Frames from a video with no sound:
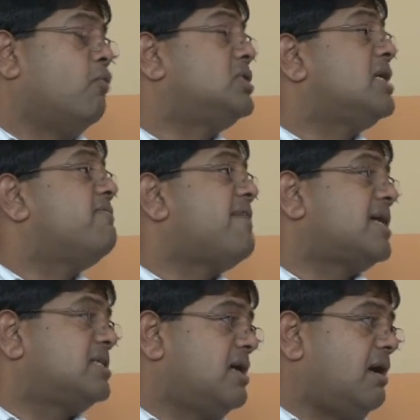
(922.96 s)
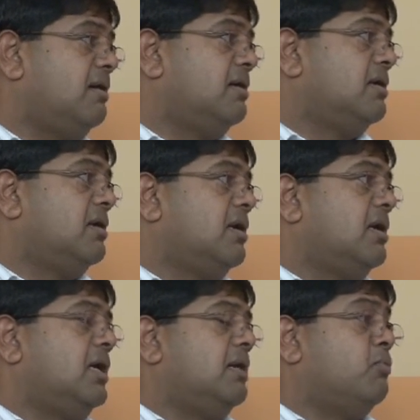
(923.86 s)
voting factor
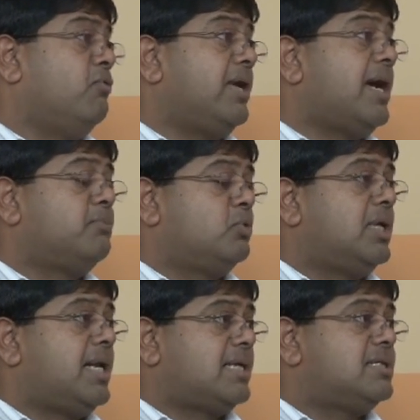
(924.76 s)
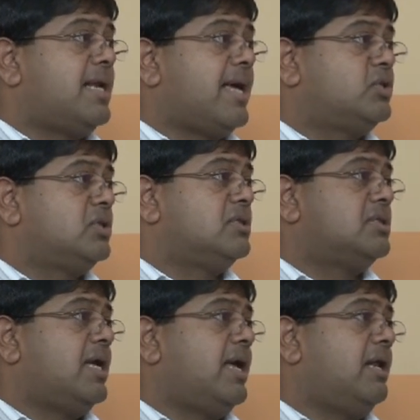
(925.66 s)
moving up to the next
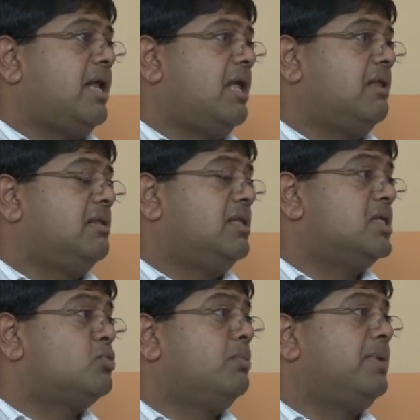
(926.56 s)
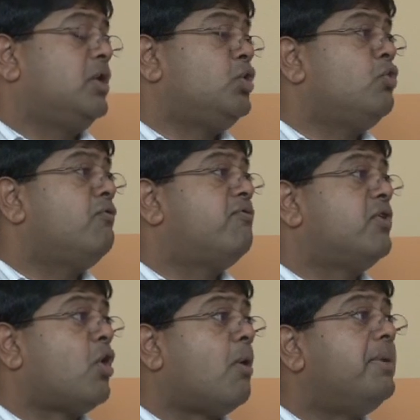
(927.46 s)
elections, and this will be a new
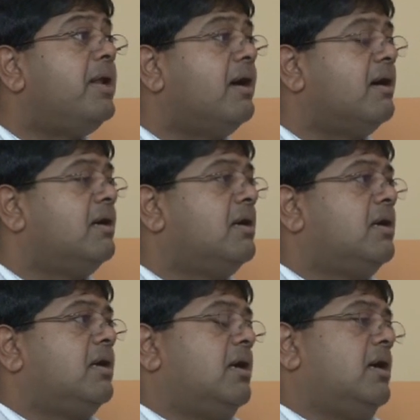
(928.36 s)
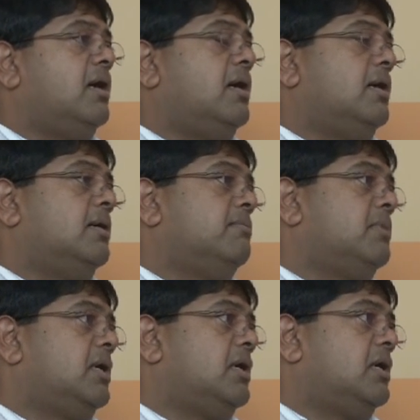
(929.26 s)
phenomena
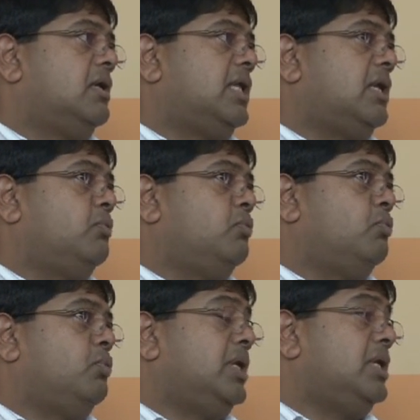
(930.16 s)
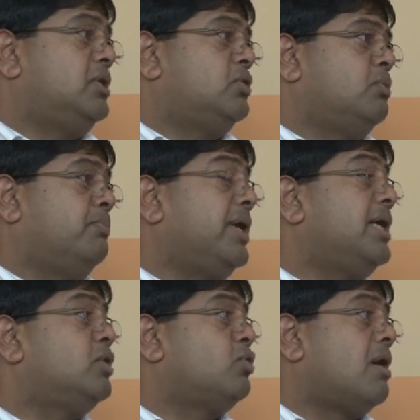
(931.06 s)
that we need to
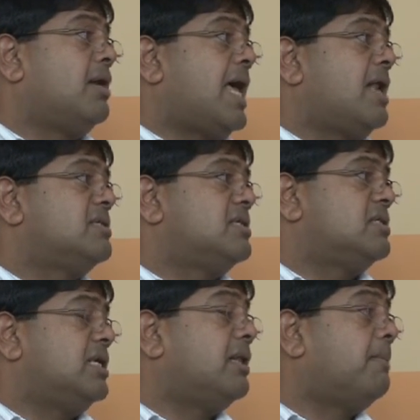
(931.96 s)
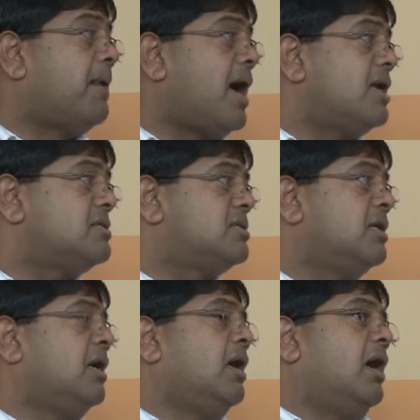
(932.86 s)
bring into our analysis. In the past,